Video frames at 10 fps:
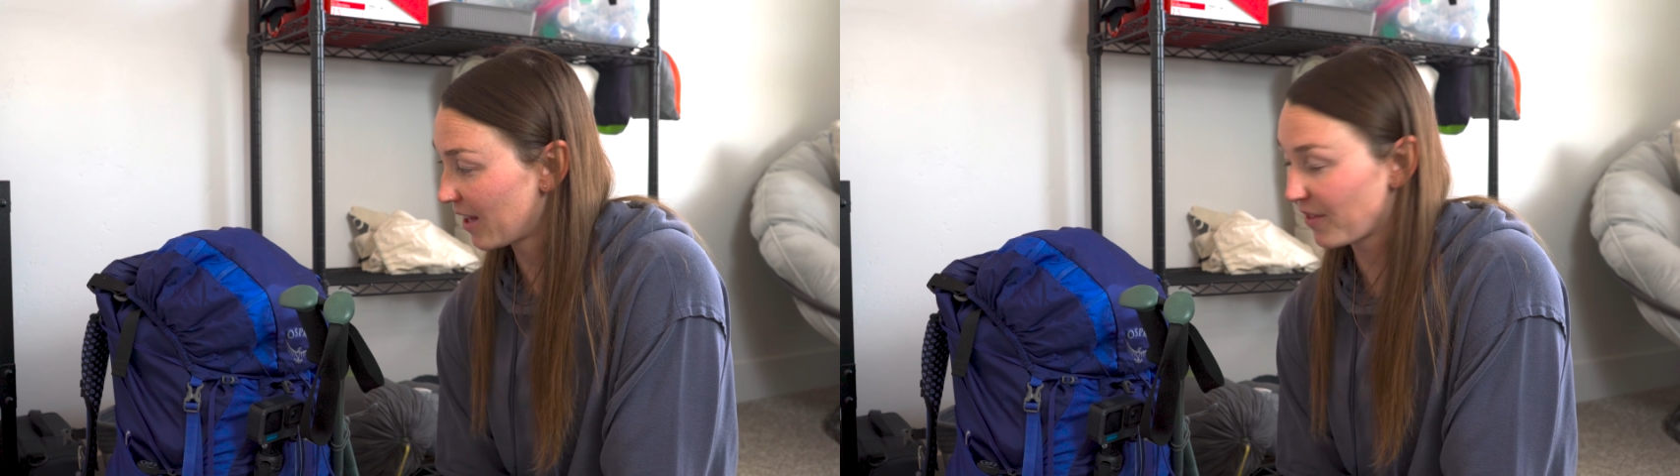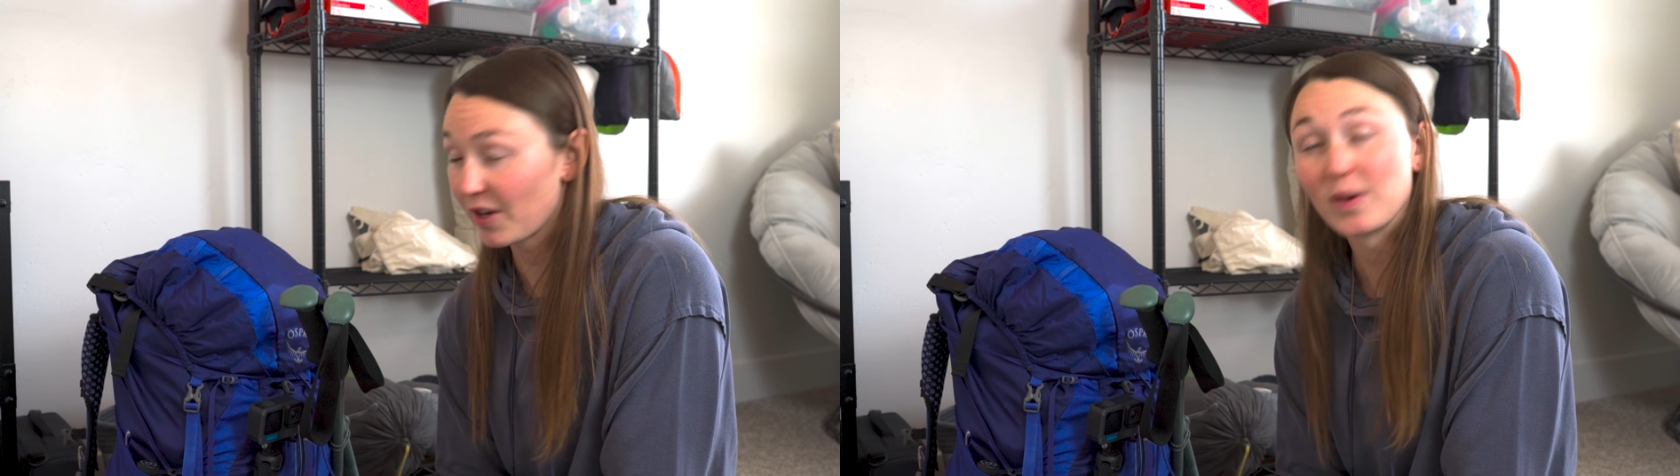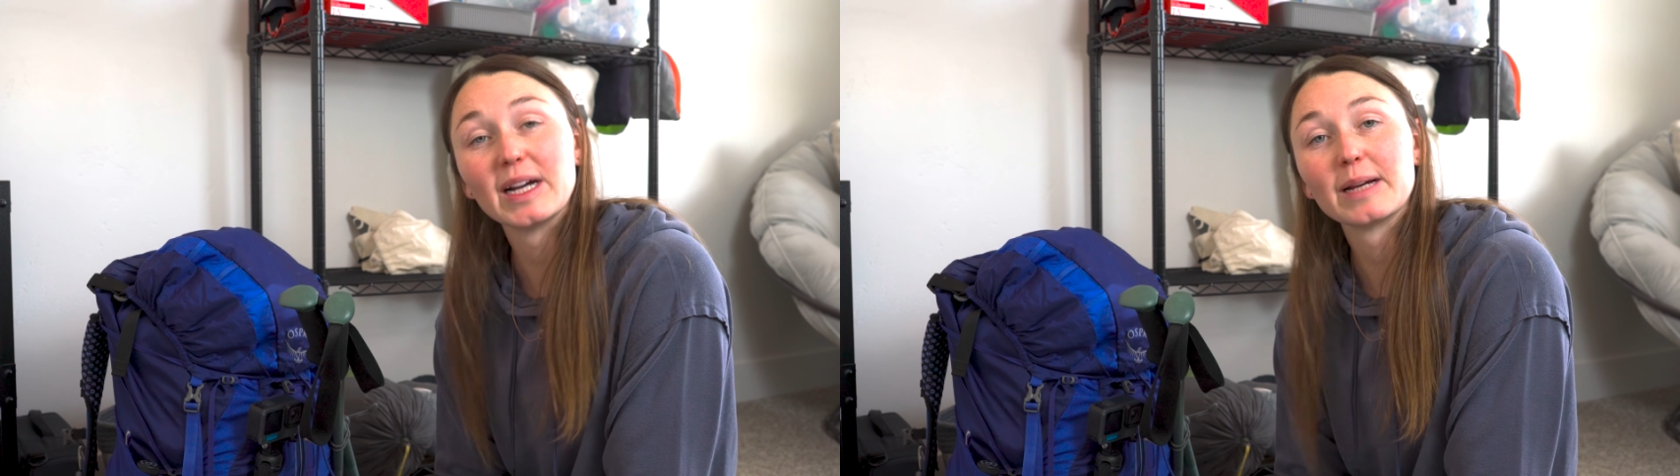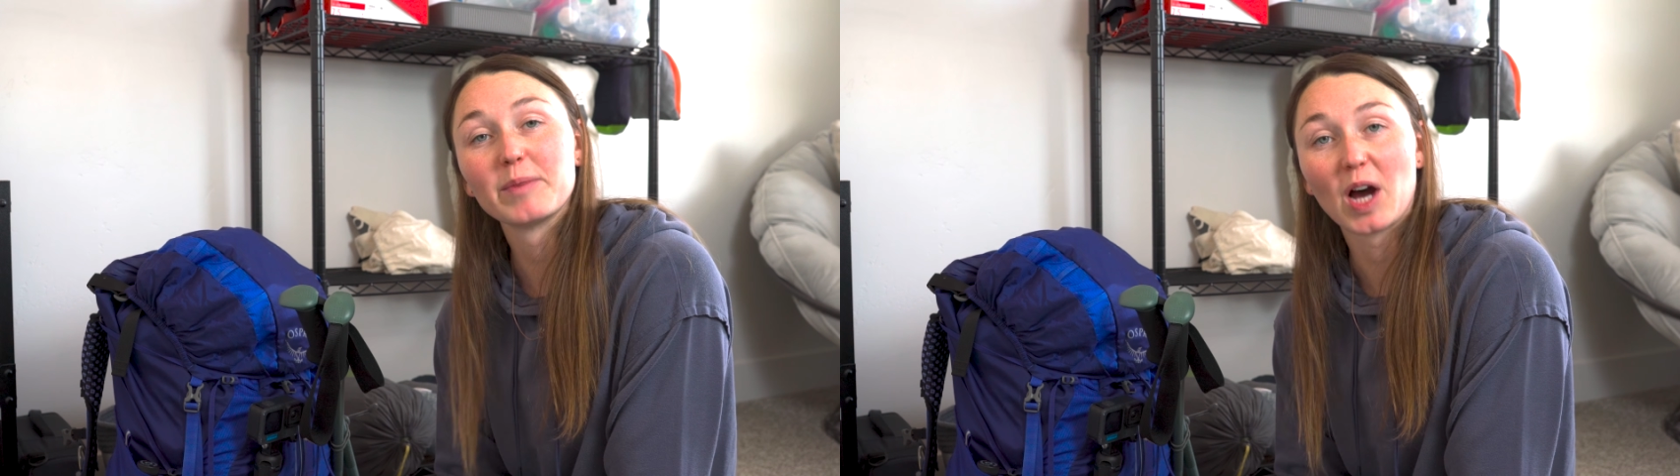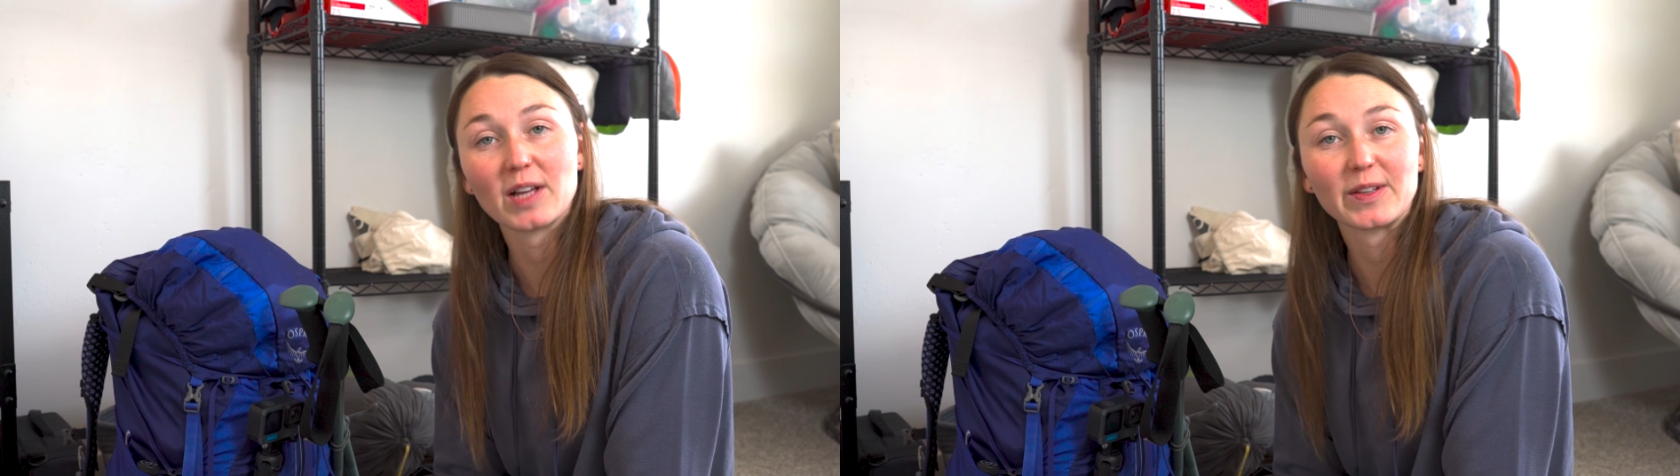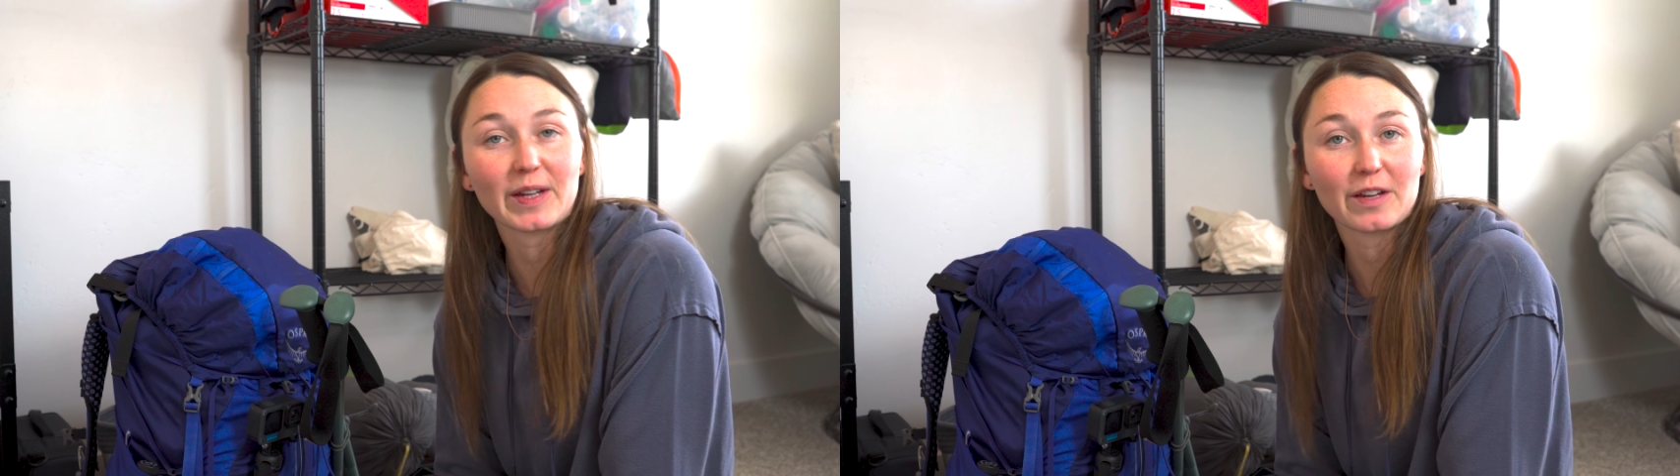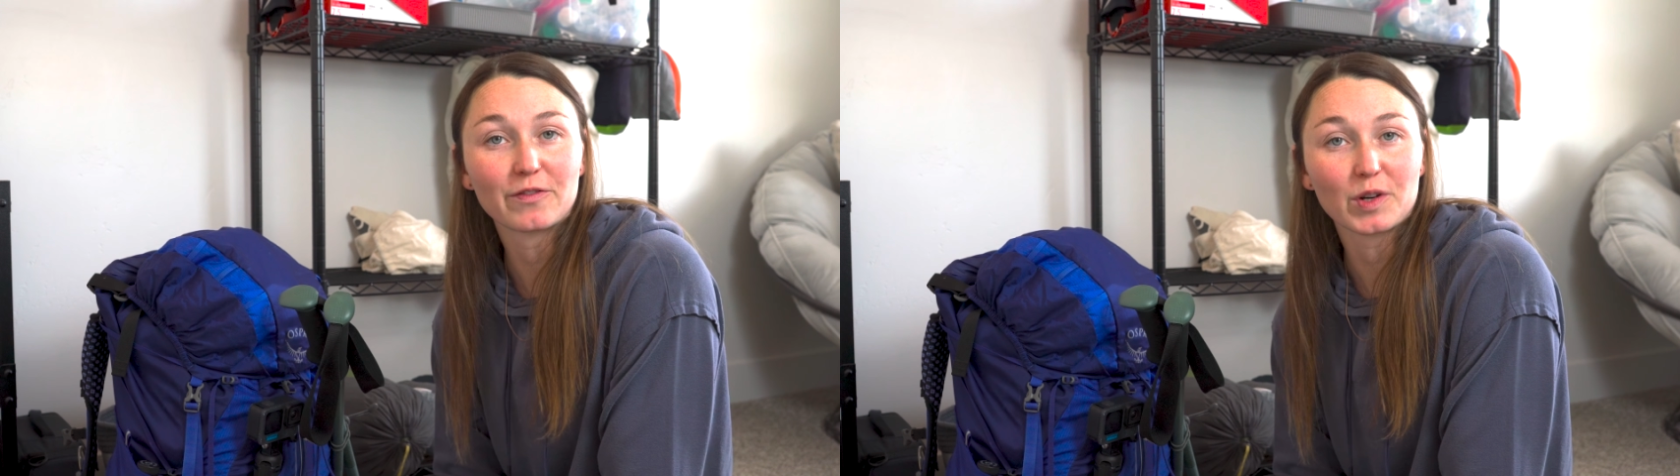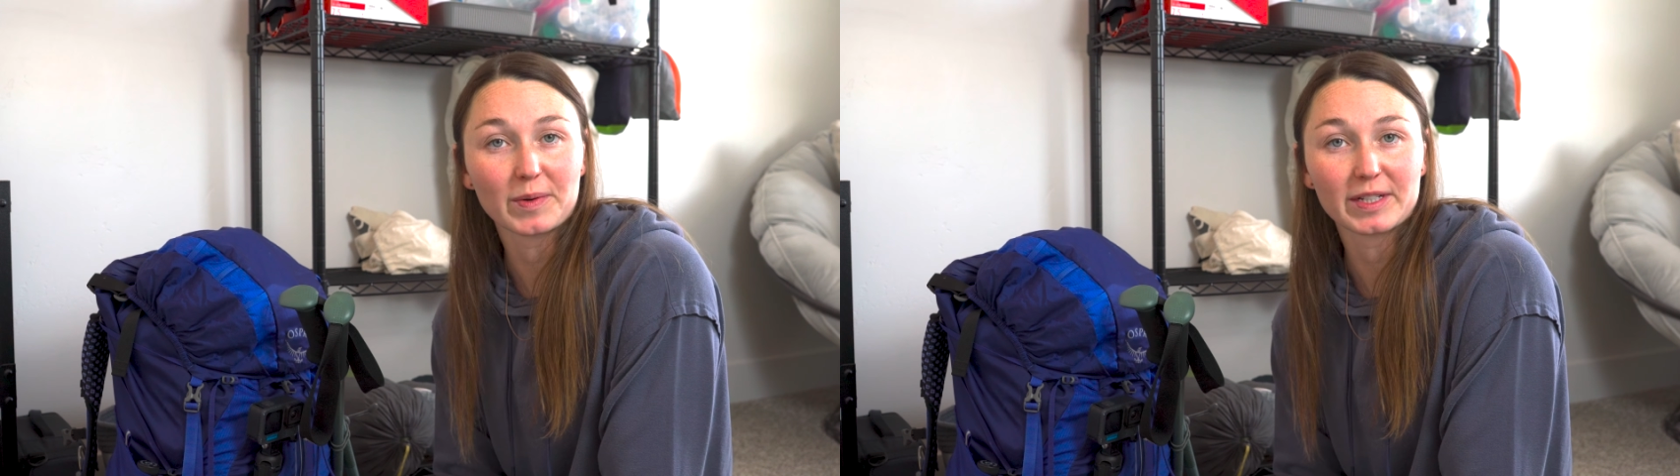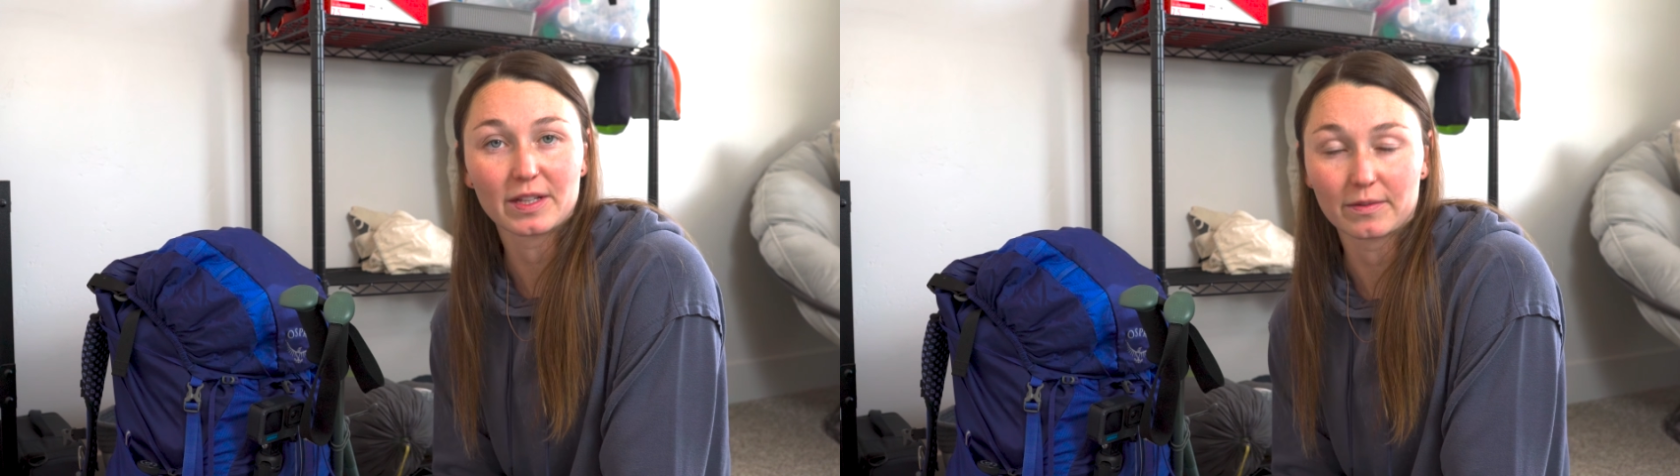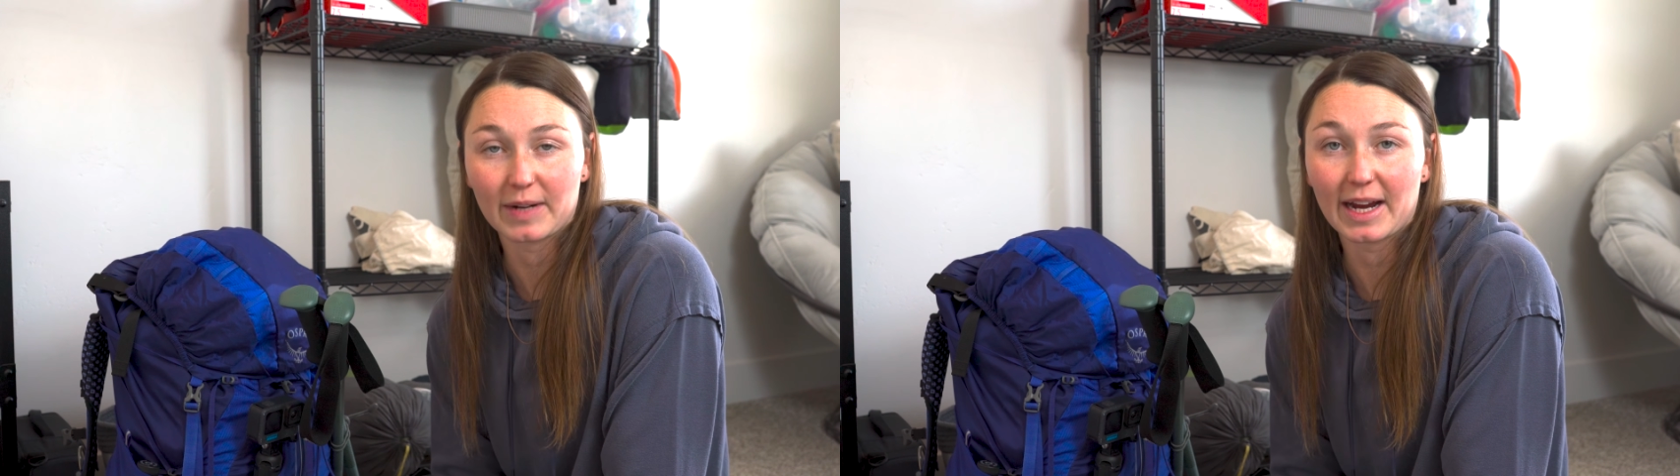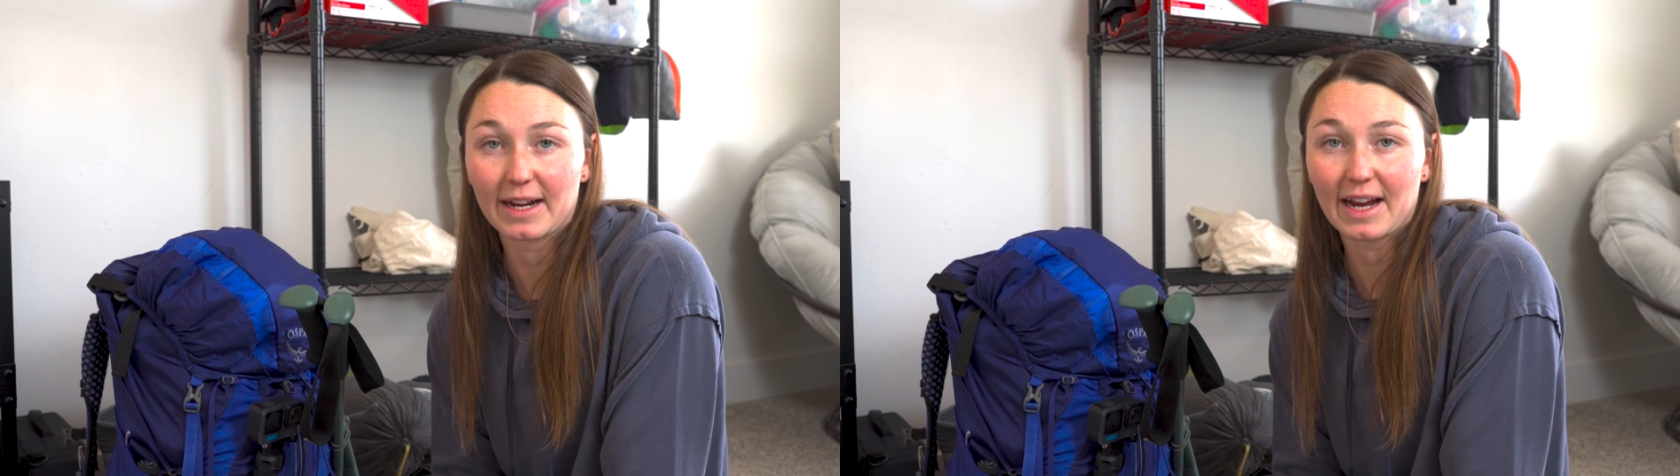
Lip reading: though I am not looking forward to the rain,